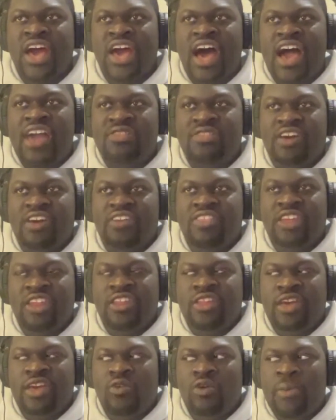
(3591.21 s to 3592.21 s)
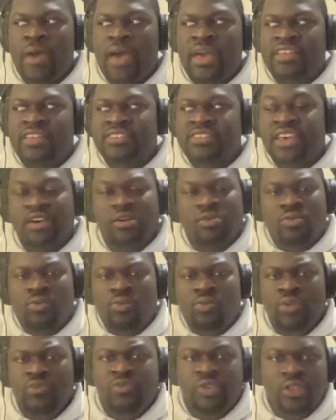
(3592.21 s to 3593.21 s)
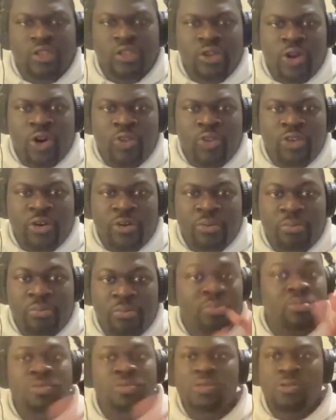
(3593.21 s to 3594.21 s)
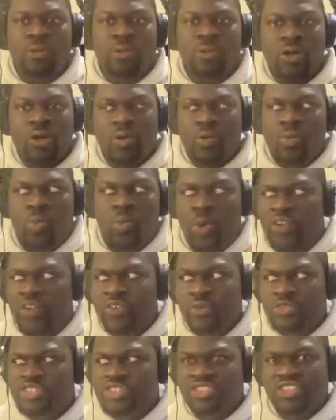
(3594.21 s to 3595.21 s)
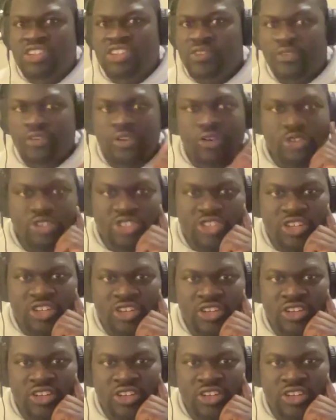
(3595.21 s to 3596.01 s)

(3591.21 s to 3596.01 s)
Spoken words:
I think at the end of the day where I'm at is like, what if it was just a different culture?